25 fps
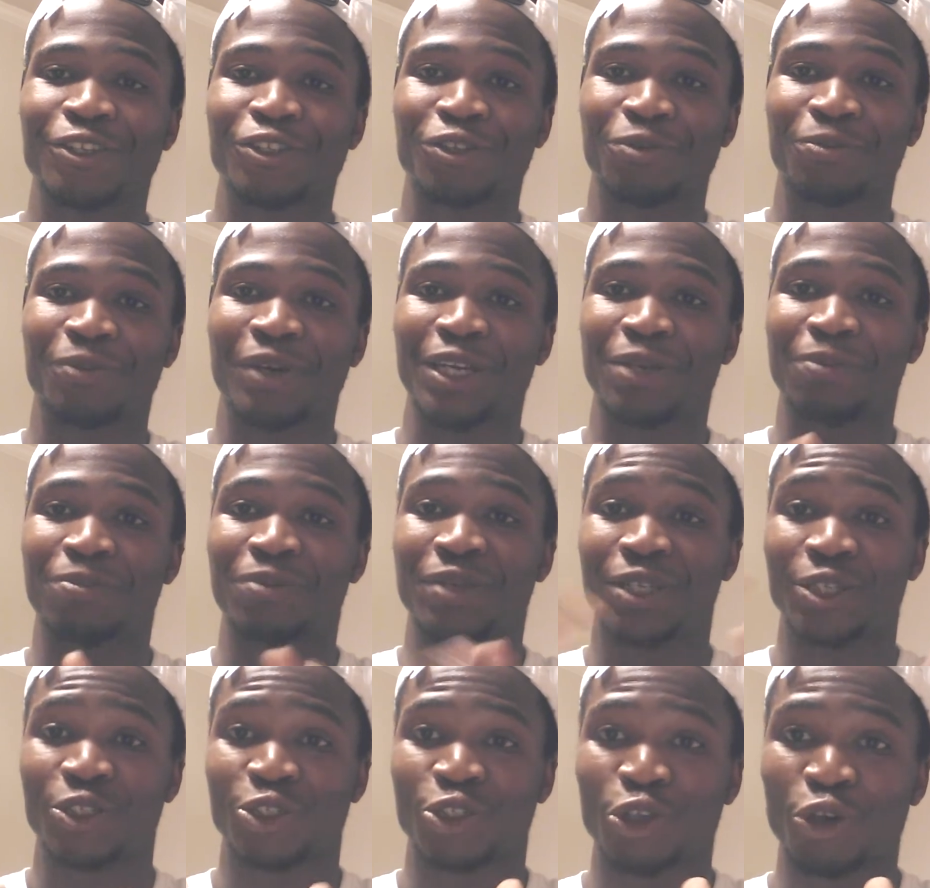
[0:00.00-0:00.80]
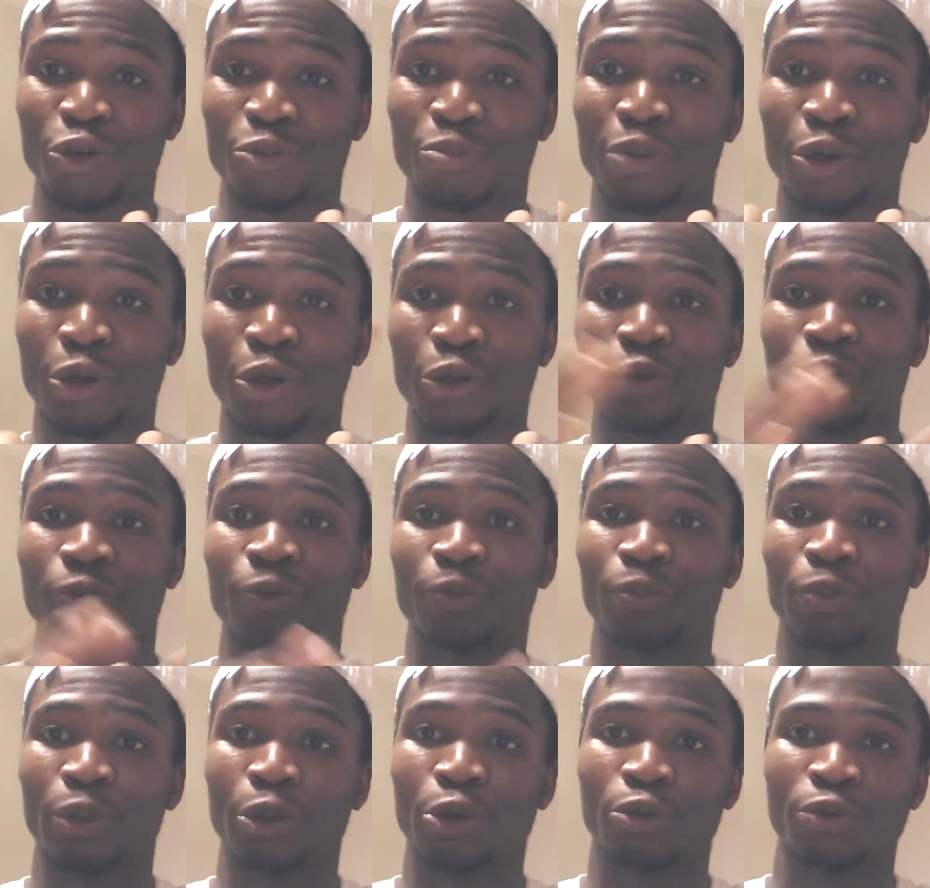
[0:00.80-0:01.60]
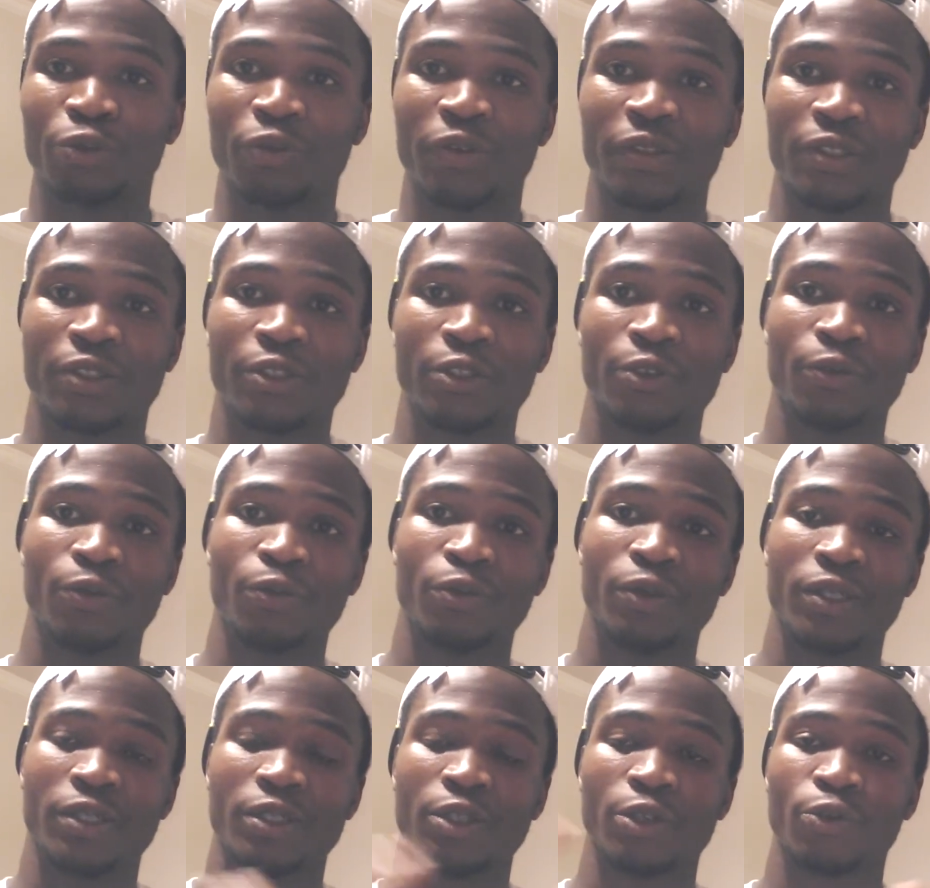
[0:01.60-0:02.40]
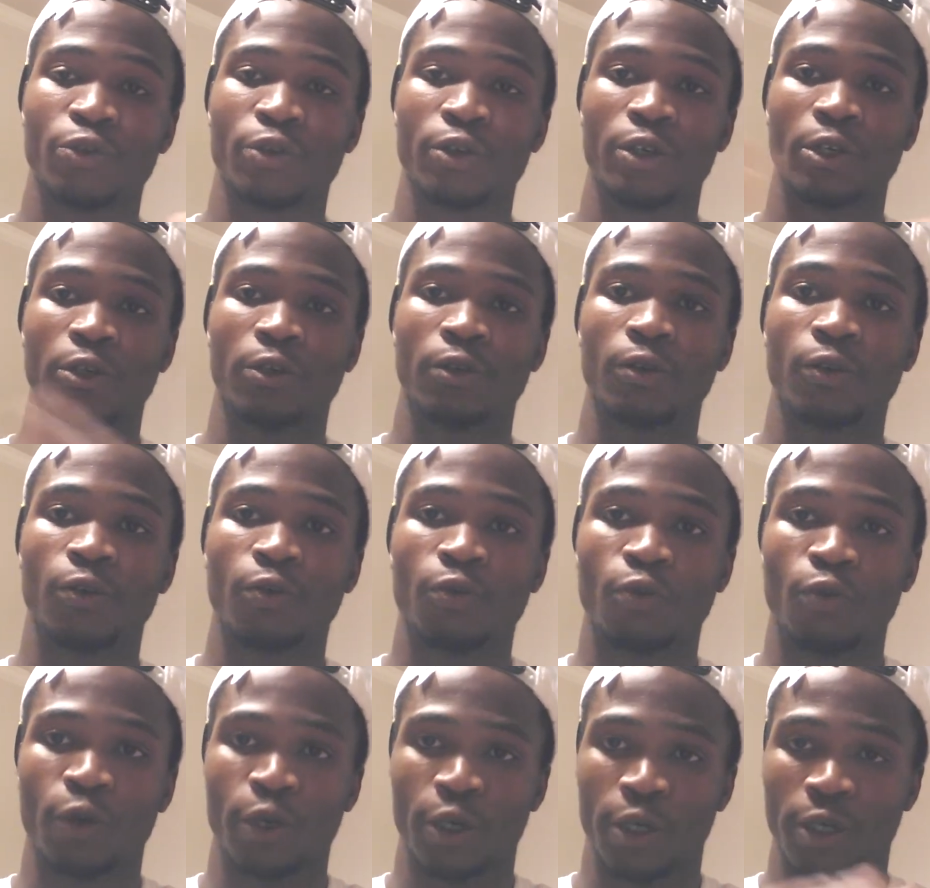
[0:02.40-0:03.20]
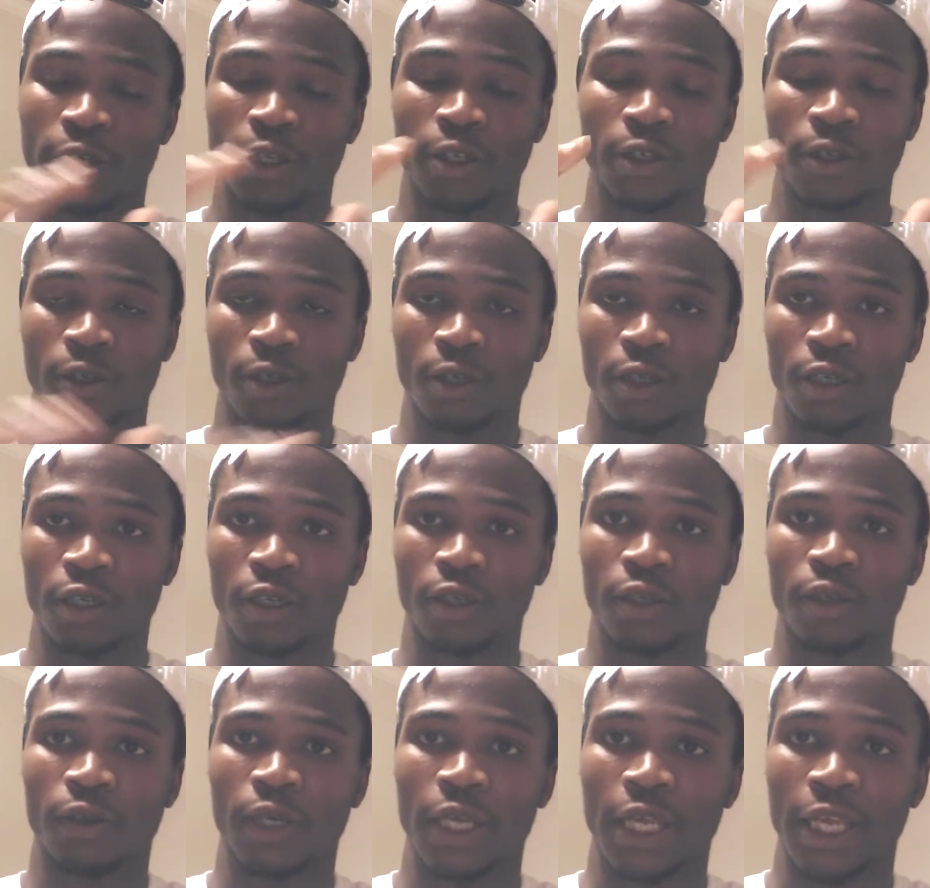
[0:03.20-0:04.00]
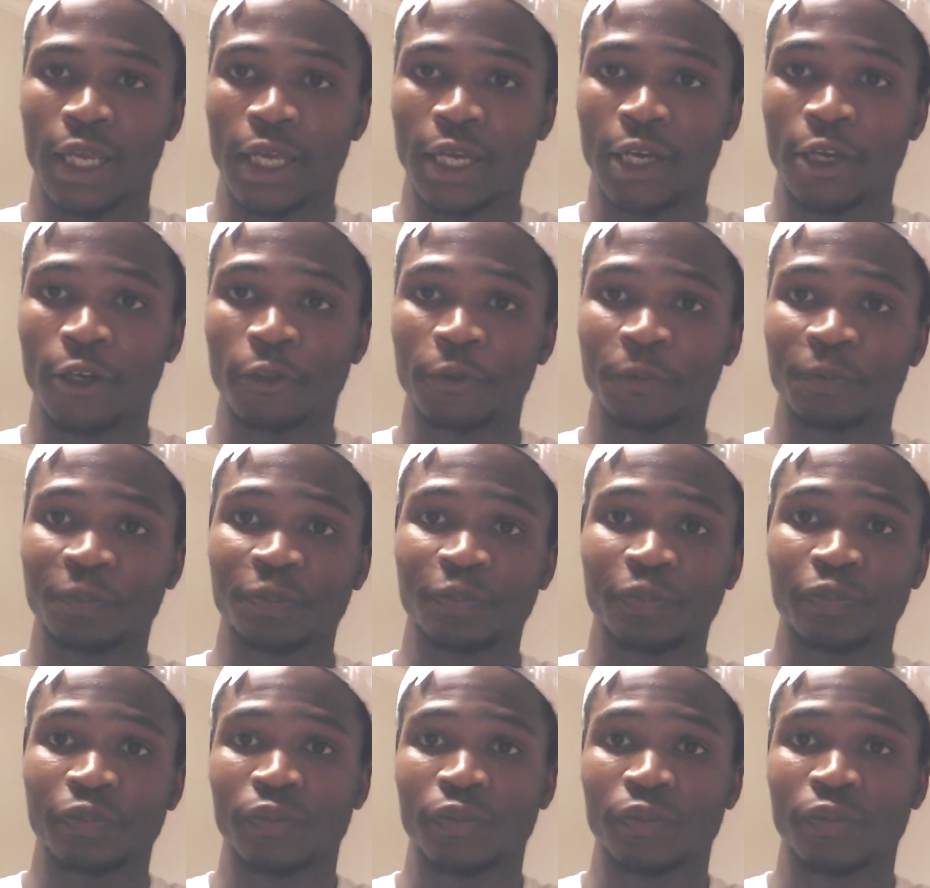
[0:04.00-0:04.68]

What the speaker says: somebody being so bold with the word hell